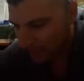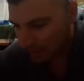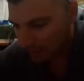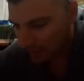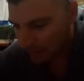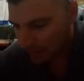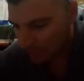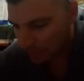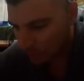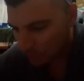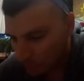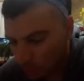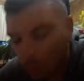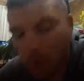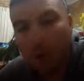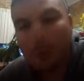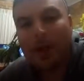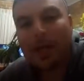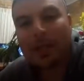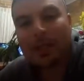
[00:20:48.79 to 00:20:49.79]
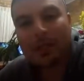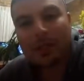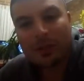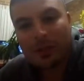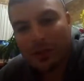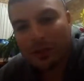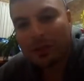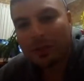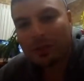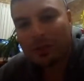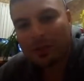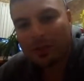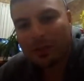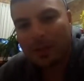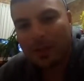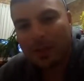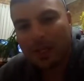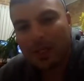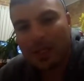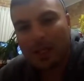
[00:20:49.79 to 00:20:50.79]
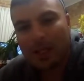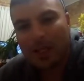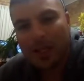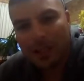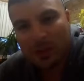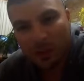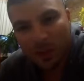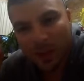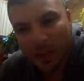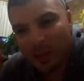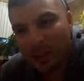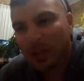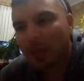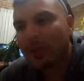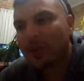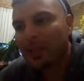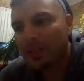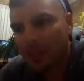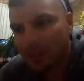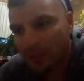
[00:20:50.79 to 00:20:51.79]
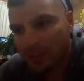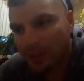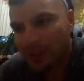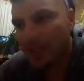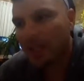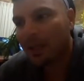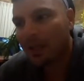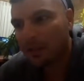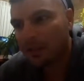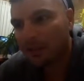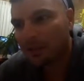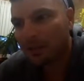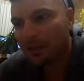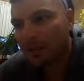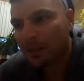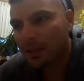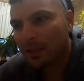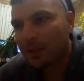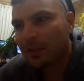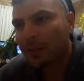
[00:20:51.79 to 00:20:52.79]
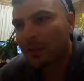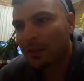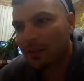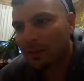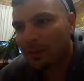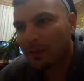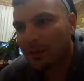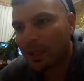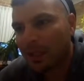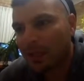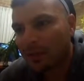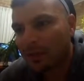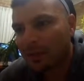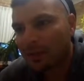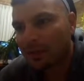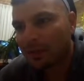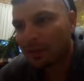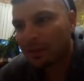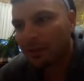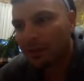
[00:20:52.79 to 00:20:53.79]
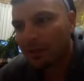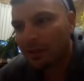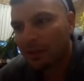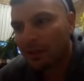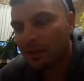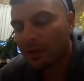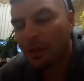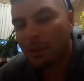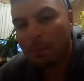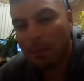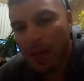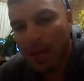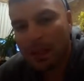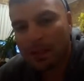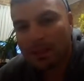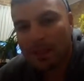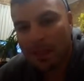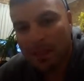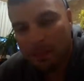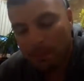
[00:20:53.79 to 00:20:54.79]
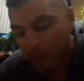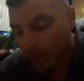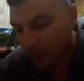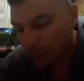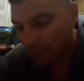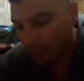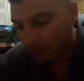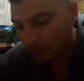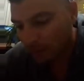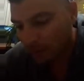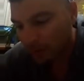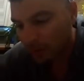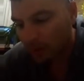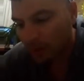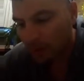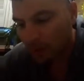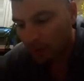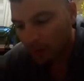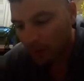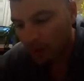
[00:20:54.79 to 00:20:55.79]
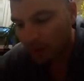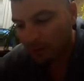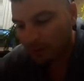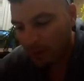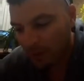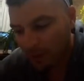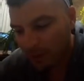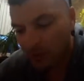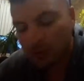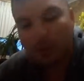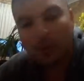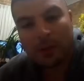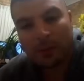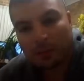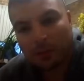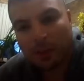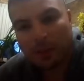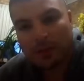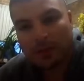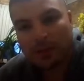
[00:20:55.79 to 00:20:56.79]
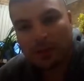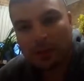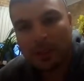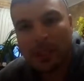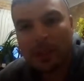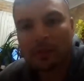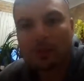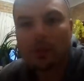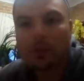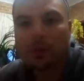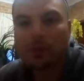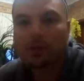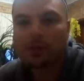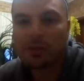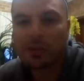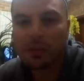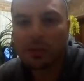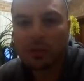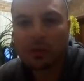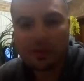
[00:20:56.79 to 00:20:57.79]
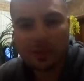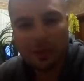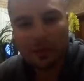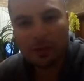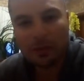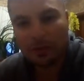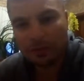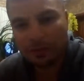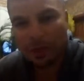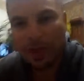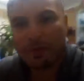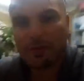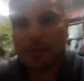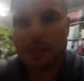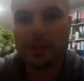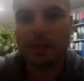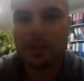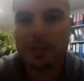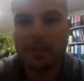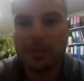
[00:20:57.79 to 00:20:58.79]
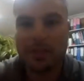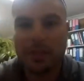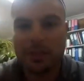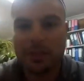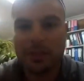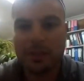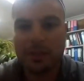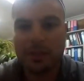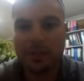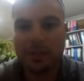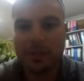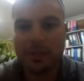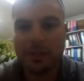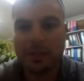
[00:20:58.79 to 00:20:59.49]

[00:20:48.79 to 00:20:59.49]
And then what we're going to do is we're going to pretend that the mass is made up of the electron and proton. Now, Newton's law of center of gravity is this. It's